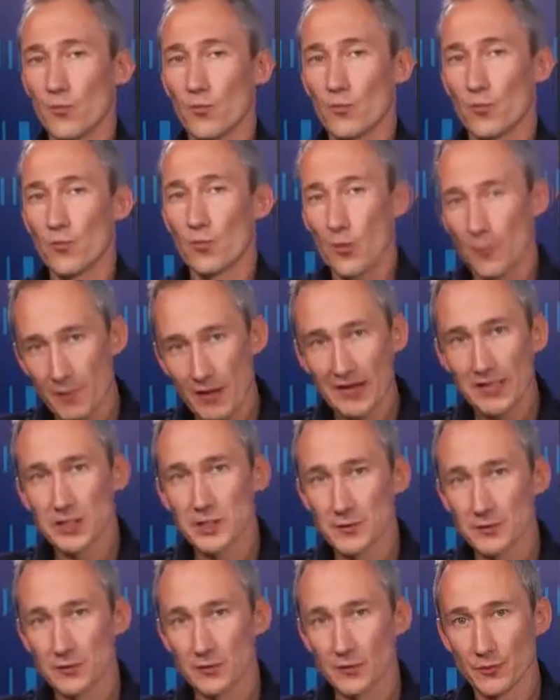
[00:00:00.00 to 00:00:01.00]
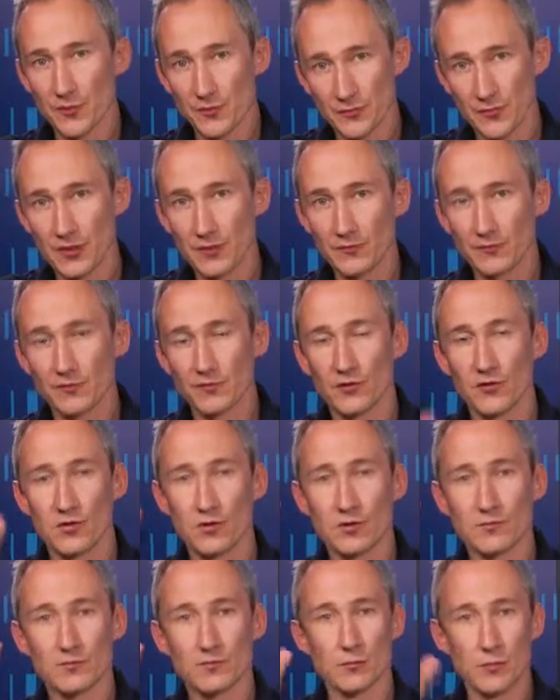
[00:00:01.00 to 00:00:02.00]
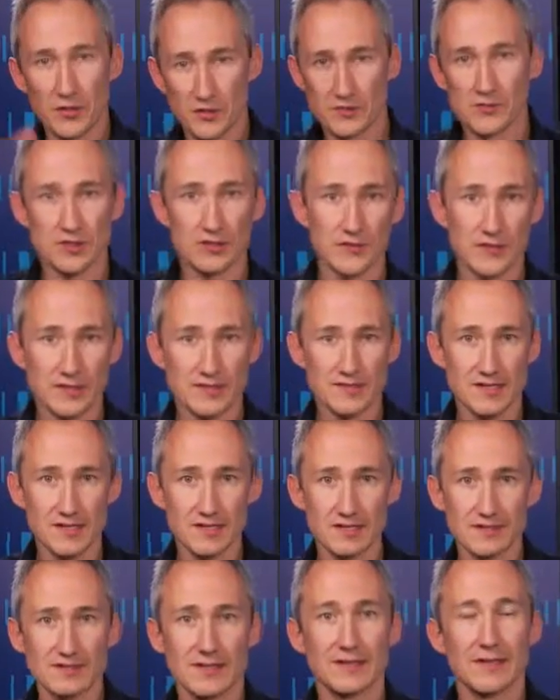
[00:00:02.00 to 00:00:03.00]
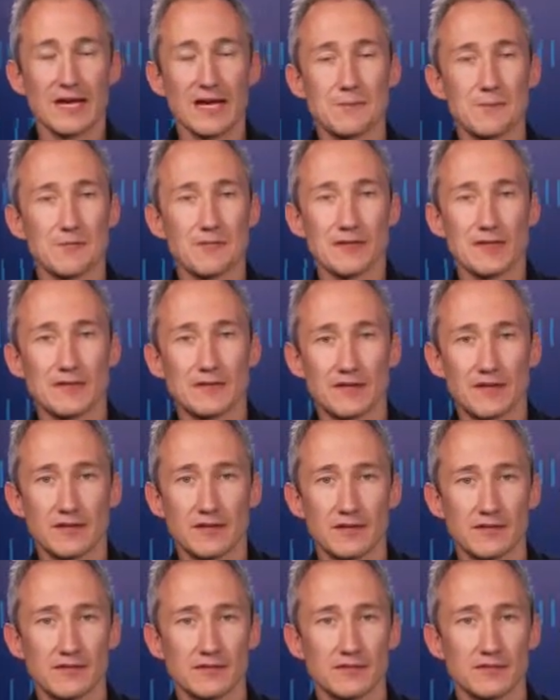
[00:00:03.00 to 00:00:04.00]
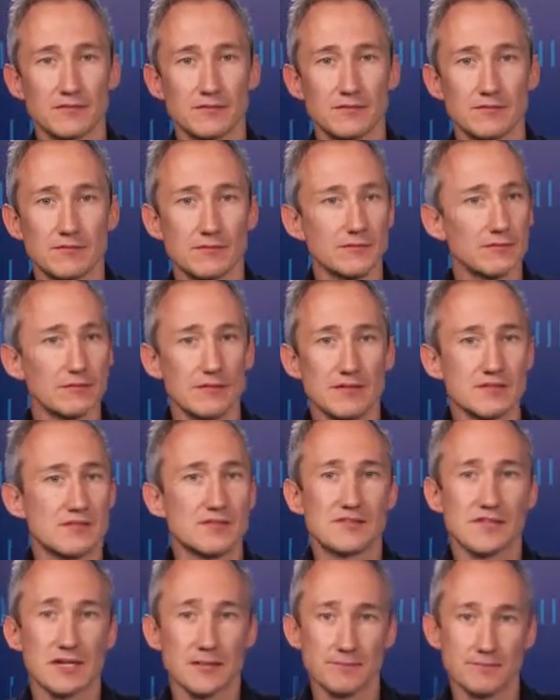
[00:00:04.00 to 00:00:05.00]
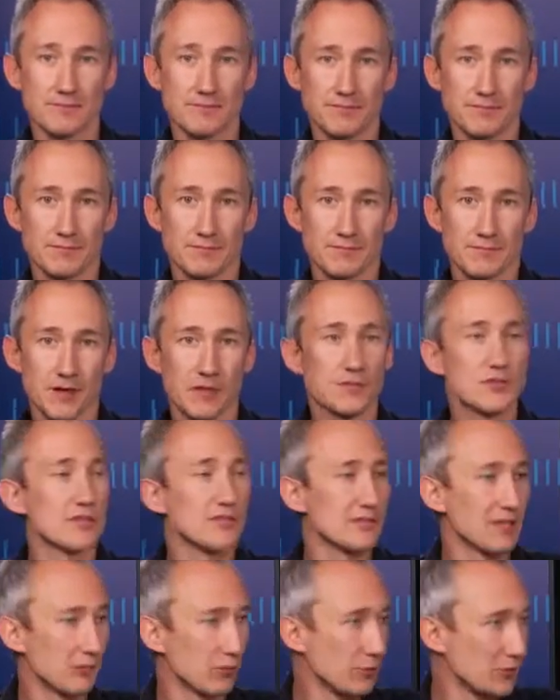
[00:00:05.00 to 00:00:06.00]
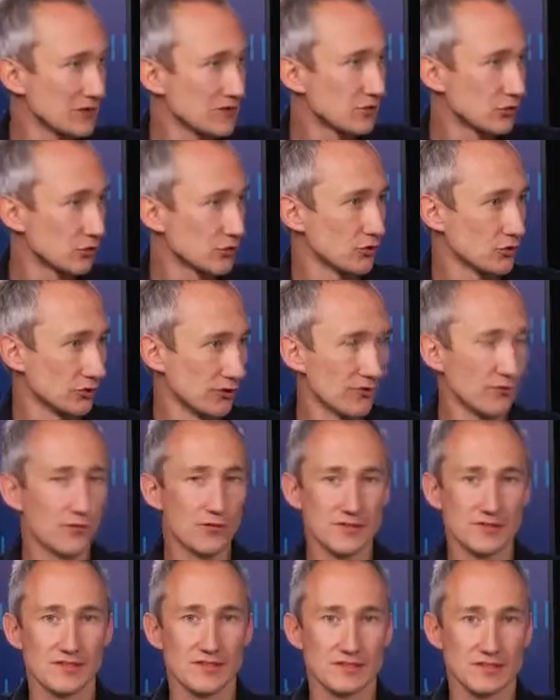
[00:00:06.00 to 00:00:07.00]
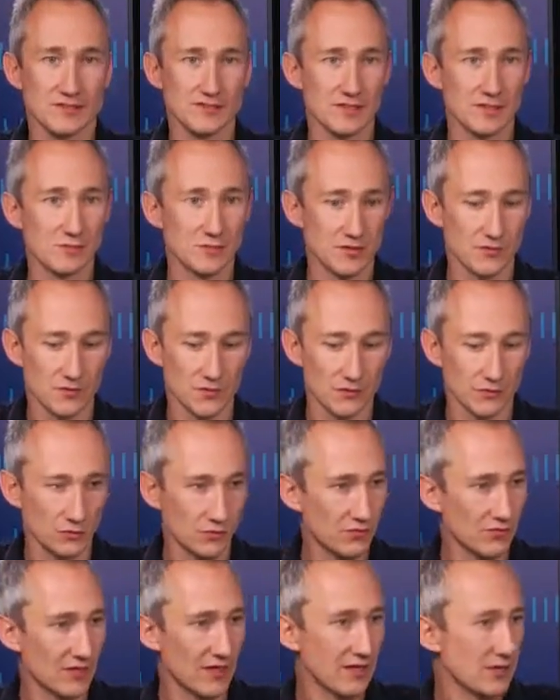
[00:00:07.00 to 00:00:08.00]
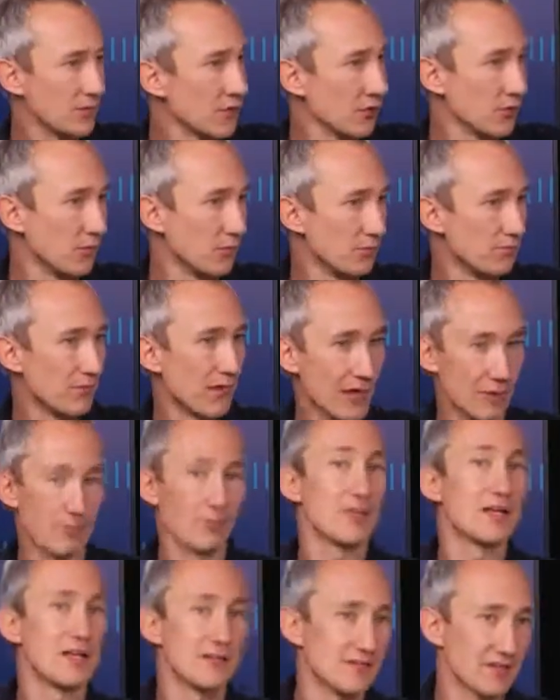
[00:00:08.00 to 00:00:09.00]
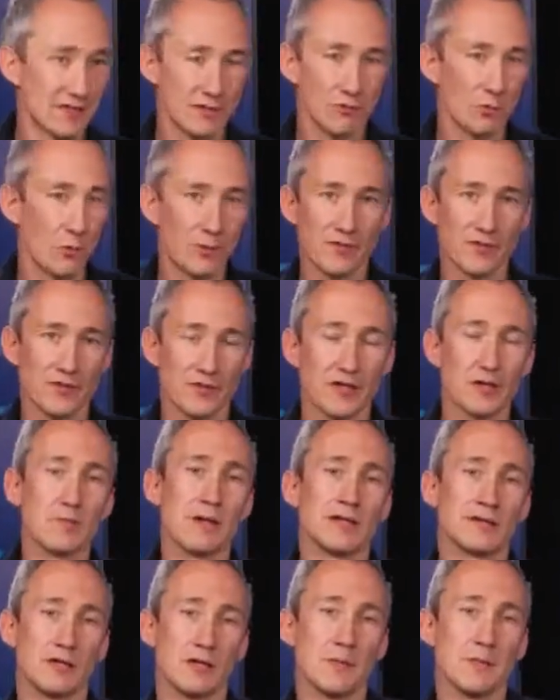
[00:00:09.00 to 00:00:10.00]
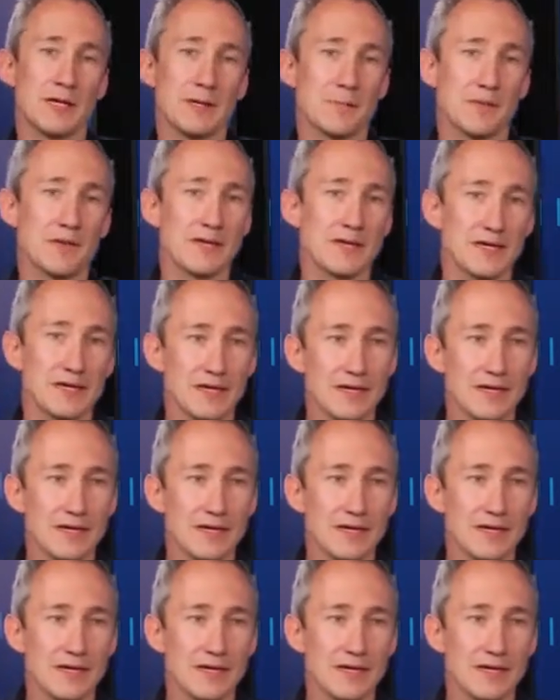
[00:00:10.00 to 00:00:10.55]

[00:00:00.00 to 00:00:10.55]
the management that we've got for Windows Server containers and Hyper-V containers is the same. Obviously, there will be subtle differences in terms of you'll say new Hyper-V container or whatever the commandlet may be.